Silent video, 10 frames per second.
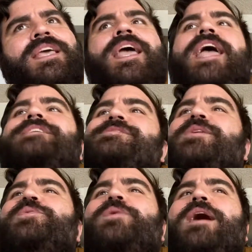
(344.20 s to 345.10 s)
And
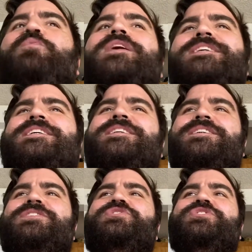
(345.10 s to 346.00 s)
so I wanted
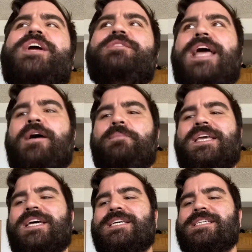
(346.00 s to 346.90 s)
to share that
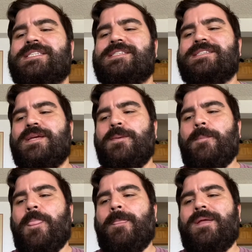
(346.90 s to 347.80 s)
because,
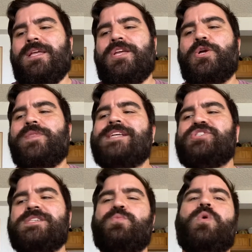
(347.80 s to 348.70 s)
you know, that's
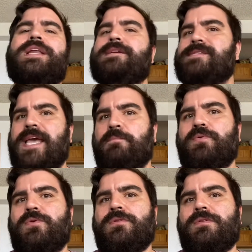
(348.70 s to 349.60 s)
just one
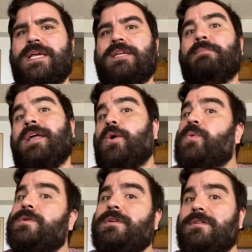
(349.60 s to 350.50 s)
example in my
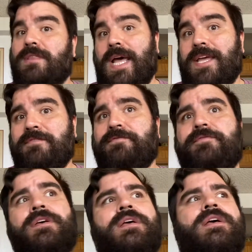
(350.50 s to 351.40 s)
own life
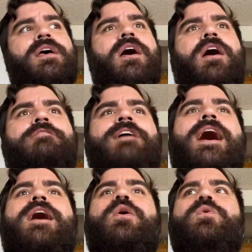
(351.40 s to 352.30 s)
of
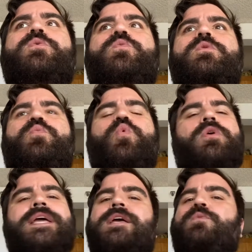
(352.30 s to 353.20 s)
how
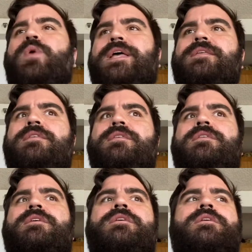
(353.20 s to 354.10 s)
working with
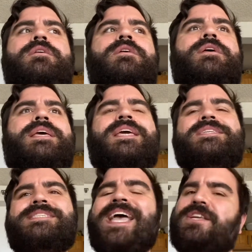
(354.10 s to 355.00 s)

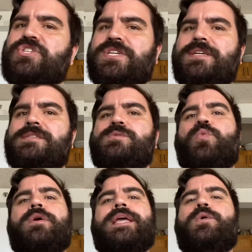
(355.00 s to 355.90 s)
intentions,
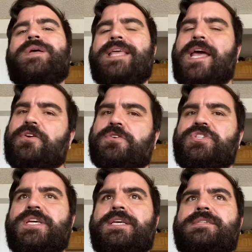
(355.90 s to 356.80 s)
working with
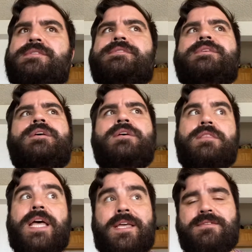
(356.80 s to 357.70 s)
energies
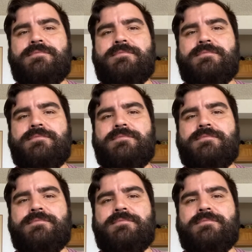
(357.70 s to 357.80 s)
like